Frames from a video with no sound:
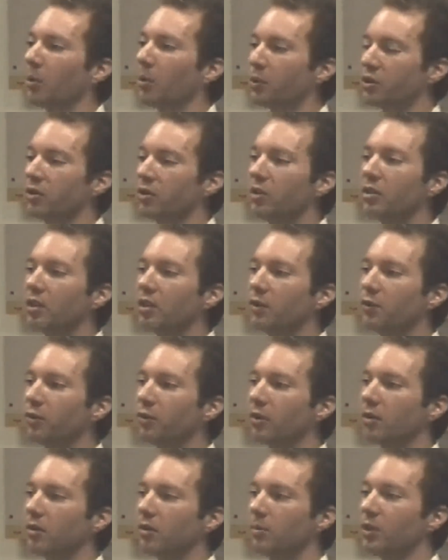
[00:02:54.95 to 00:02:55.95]
opportunity
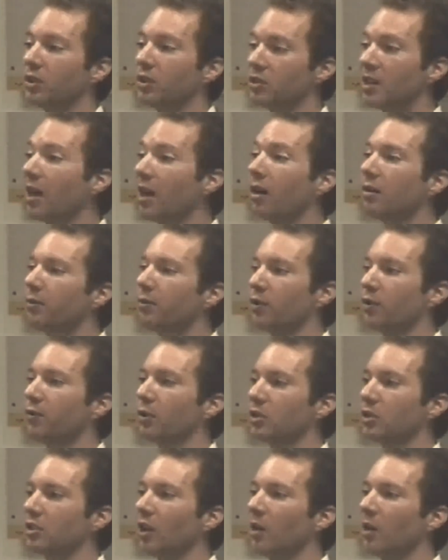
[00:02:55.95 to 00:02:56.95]
because now, for the
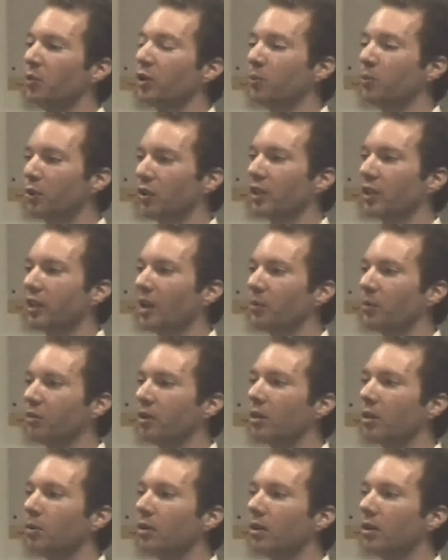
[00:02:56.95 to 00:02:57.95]
first time, you can put the
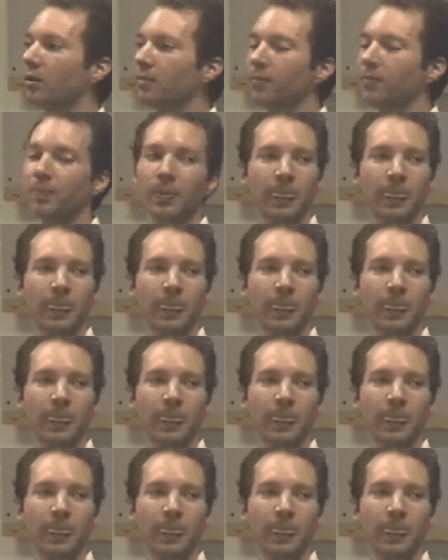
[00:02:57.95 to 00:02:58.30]
camera anywhere.